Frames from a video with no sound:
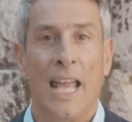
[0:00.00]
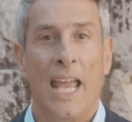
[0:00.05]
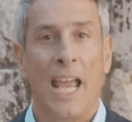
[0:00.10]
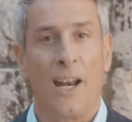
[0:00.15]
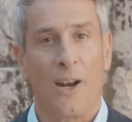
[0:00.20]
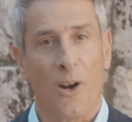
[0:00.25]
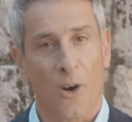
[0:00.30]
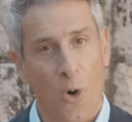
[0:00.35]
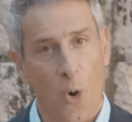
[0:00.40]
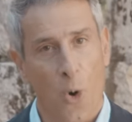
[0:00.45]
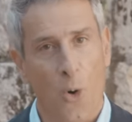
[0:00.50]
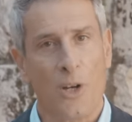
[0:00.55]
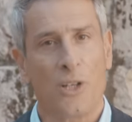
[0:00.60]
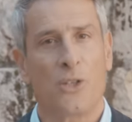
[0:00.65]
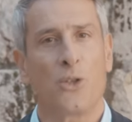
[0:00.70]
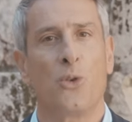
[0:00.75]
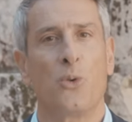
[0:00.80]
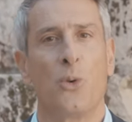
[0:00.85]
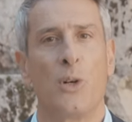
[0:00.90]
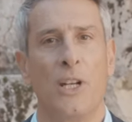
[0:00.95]
and according
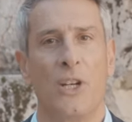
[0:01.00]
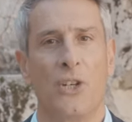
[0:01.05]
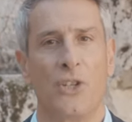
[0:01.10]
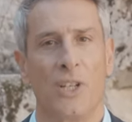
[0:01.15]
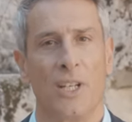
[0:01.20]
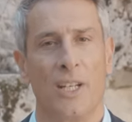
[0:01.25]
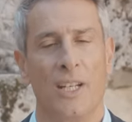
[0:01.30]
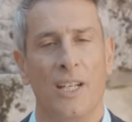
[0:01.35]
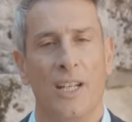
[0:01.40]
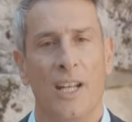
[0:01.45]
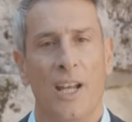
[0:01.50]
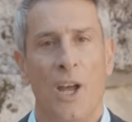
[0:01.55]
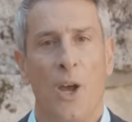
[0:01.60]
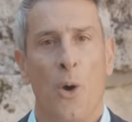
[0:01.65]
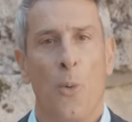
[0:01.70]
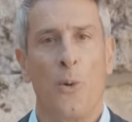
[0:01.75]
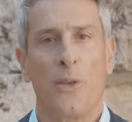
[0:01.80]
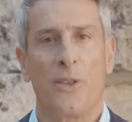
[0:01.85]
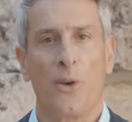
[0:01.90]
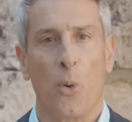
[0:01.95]
to tradition,
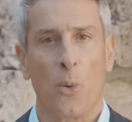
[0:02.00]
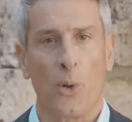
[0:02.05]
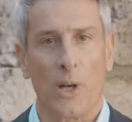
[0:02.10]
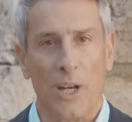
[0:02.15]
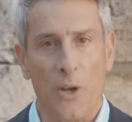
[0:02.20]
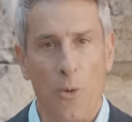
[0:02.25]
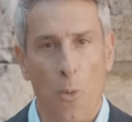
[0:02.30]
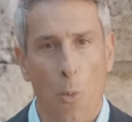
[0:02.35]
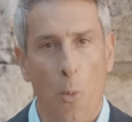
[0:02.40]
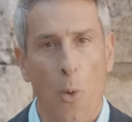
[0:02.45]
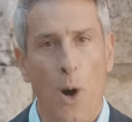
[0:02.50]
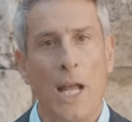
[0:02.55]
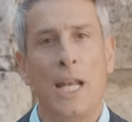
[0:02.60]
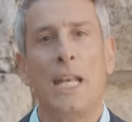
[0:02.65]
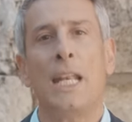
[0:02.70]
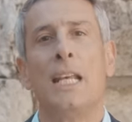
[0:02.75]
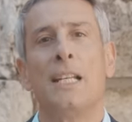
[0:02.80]
with only one